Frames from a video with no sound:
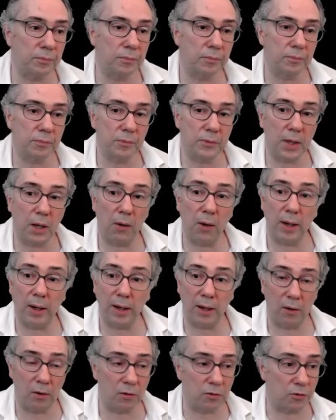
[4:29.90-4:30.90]
now I can
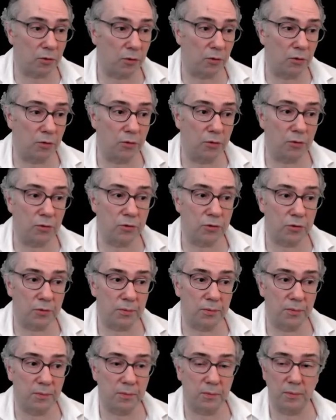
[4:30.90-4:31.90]
also use
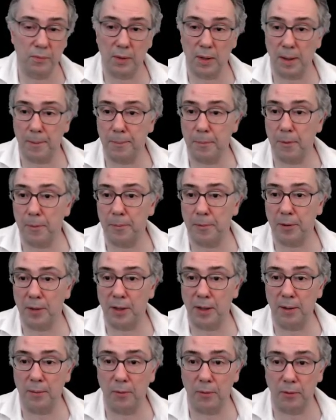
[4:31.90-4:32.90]
a proper
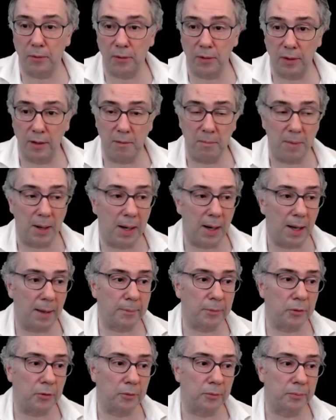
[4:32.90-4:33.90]
keyboard in my
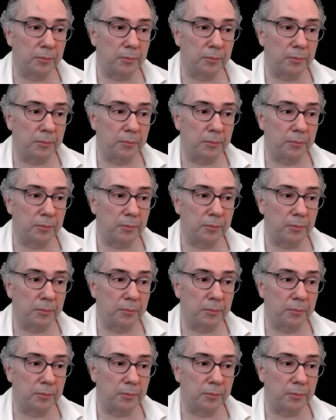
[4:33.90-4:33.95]
laptop.